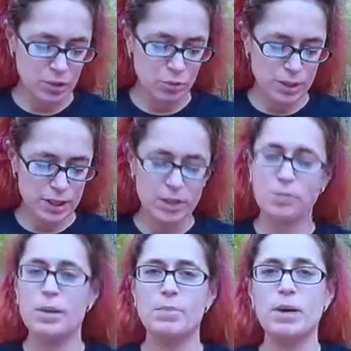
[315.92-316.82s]
If you
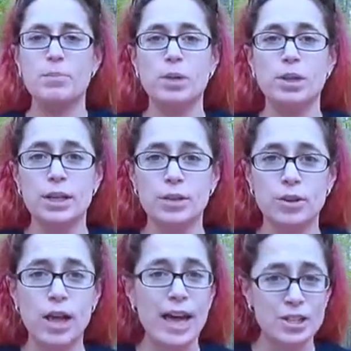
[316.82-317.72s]
cannot get enough of
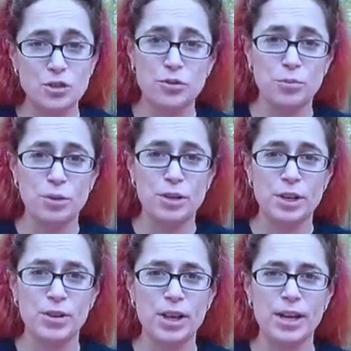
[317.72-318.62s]
me, you need
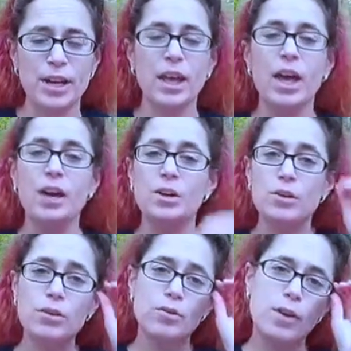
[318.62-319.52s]
to find a
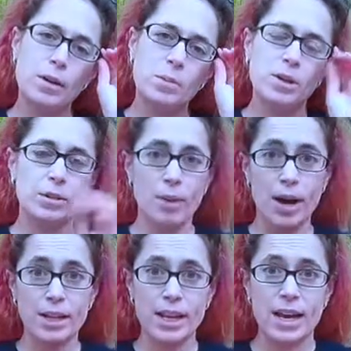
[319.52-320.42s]
therapist. You really do.
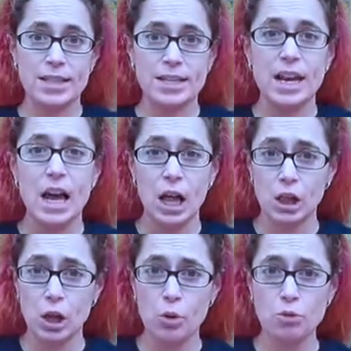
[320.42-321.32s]
But
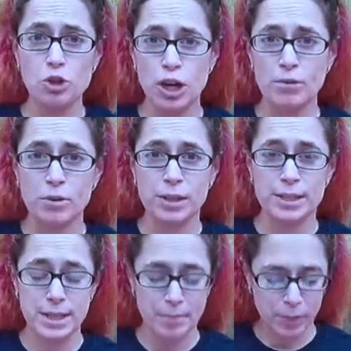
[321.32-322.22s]
if you want to have
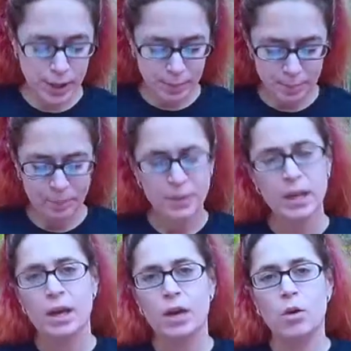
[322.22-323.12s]
more of me in your
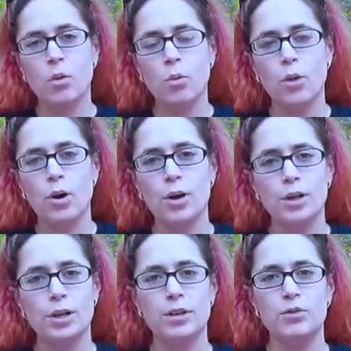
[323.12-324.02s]
life,
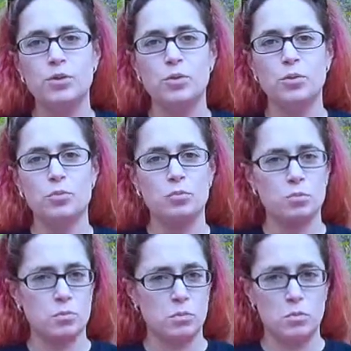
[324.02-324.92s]
and you
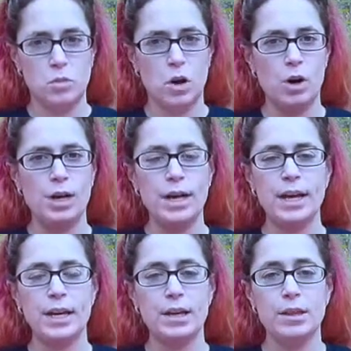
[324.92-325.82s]
want to hear me be
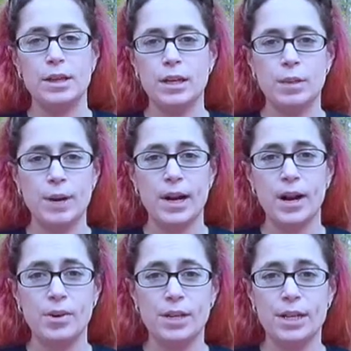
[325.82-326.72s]
political, and you're from
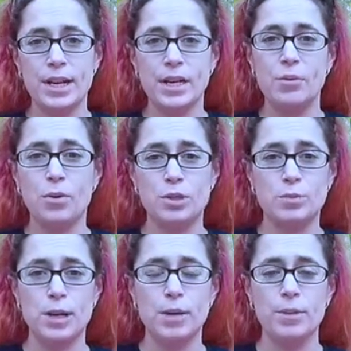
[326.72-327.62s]
North Carolina,
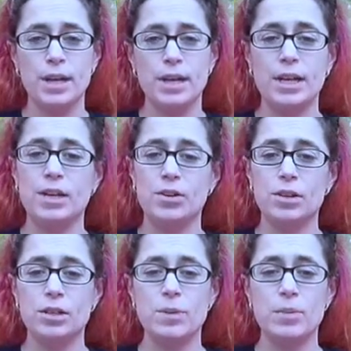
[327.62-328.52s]
you can find me
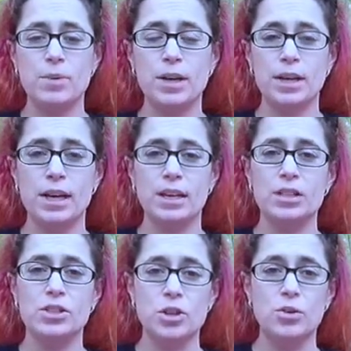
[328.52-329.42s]
on the podcast
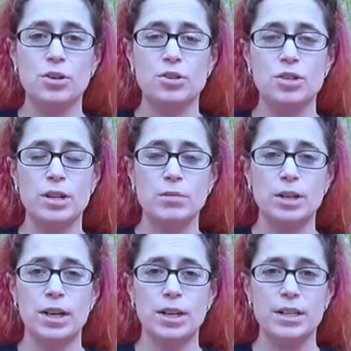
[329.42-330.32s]
Hello
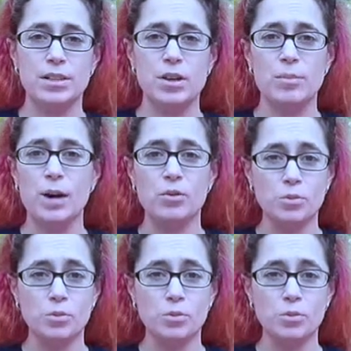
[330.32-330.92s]
General Assembly.